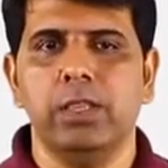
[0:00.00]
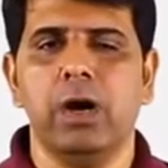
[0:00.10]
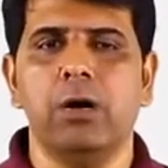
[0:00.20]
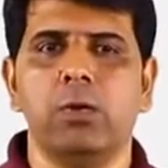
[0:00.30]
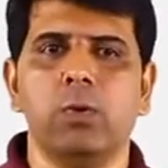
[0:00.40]

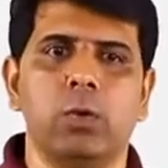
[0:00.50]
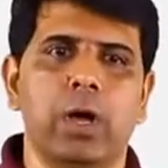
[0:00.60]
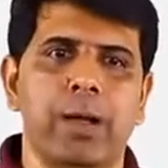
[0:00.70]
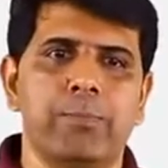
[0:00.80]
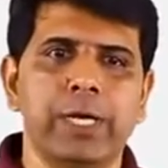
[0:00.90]
Now,
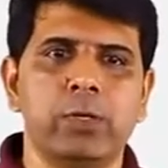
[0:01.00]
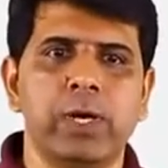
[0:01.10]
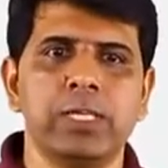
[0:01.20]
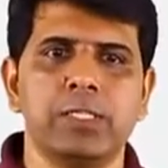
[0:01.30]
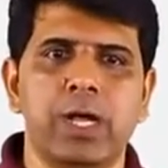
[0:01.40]
a
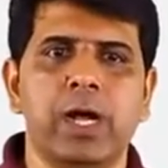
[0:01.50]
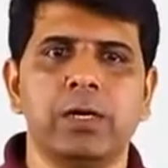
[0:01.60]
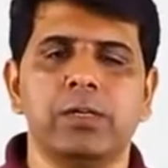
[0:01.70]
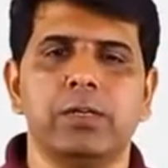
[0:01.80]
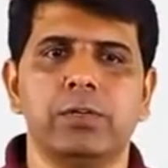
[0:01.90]
bitwise
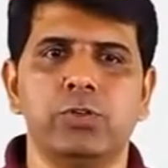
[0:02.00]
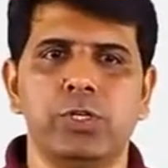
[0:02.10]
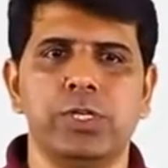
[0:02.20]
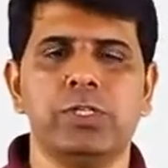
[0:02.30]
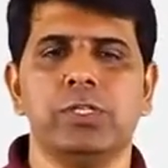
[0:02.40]
not
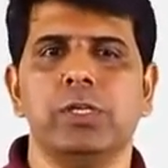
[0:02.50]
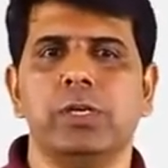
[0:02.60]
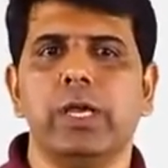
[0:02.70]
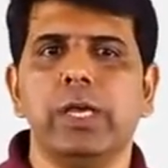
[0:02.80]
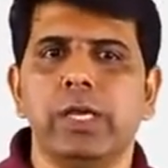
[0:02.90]
just
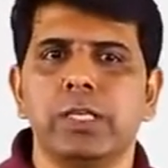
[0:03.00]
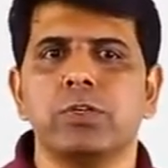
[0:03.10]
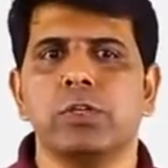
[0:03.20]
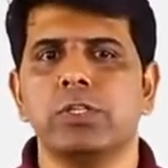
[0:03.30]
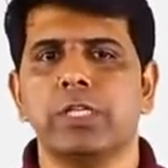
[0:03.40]

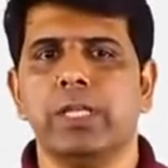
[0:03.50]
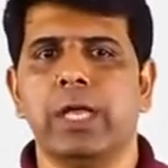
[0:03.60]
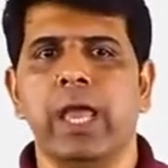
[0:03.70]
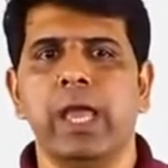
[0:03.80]
is going to say that,